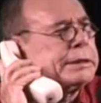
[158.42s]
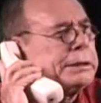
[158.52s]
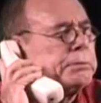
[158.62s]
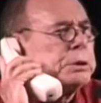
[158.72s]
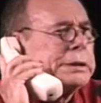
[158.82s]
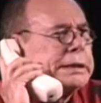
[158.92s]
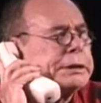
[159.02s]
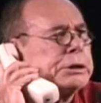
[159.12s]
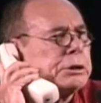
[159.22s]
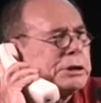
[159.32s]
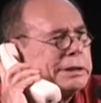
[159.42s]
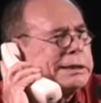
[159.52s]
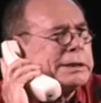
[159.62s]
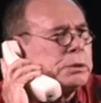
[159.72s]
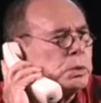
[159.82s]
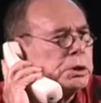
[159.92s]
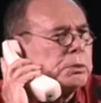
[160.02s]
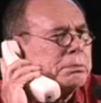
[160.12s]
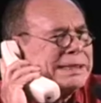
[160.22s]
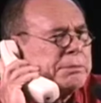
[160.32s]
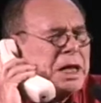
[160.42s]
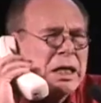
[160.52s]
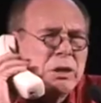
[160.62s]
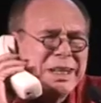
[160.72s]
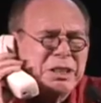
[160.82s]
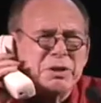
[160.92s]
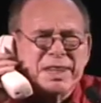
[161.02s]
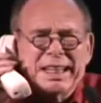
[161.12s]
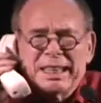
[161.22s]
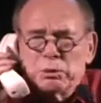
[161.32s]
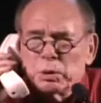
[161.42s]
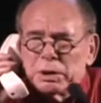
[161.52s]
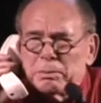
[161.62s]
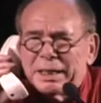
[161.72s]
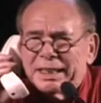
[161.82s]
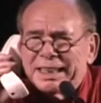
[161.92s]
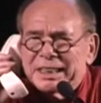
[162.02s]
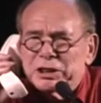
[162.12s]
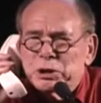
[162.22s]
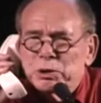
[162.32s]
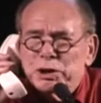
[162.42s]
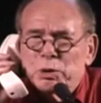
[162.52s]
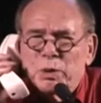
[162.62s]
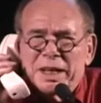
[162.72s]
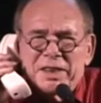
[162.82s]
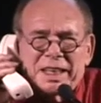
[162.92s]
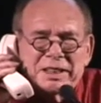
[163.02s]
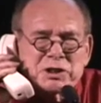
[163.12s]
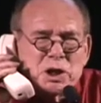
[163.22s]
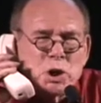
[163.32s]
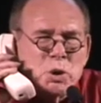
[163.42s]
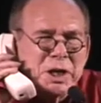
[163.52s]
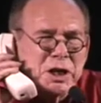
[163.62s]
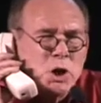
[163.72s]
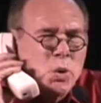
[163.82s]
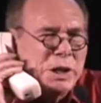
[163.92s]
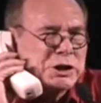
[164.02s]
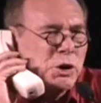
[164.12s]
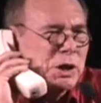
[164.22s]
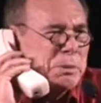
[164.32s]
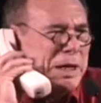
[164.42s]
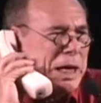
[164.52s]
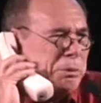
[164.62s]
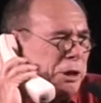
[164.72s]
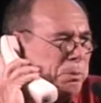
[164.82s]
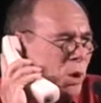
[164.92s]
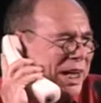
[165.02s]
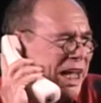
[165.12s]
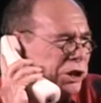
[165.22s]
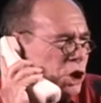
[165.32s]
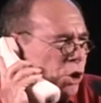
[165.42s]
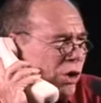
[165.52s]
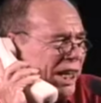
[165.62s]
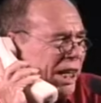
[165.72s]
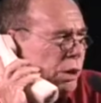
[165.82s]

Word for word: couldn't point out the Ukraine on the world map. Well, I don't think I'd worry about that, Susan. The way things are going, no one's going to be able to point out the Ukraine on